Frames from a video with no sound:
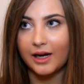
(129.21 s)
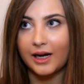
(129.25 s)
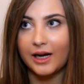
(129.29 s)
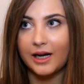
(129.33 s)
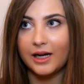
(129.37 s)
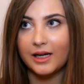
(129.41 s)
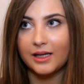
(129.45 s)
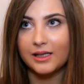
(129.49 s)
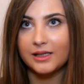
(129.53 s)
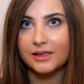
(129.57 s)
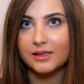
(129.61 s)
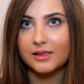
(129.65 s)

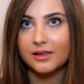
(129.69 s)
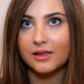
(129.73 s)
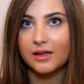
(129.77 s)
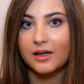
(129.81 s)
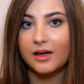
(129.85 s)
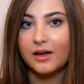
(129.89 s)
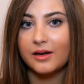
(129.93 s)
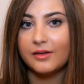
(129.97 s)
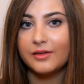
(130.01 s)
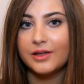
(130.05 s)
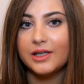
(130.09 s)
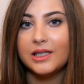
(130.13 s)
and
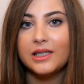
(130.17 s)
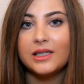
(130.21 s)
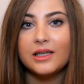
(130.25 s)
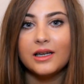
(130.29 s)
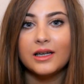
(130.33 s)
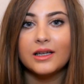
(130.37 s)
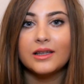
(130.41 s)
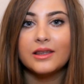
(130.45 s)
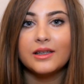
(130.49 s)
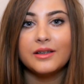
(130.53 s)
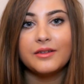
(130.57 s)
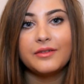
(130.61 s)
I really
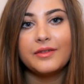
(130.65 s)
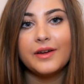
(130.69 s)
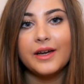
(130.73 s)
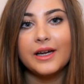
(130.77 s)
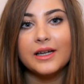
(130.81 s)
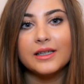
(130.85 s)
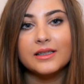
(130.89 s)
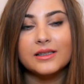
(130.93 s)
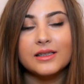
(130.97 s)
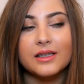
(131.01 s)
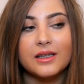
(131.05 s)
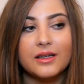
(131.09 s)
like the
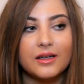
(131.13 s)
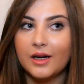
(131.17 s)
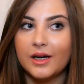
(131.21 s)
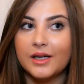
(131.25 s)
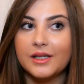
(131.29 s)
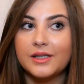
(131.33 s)
effect.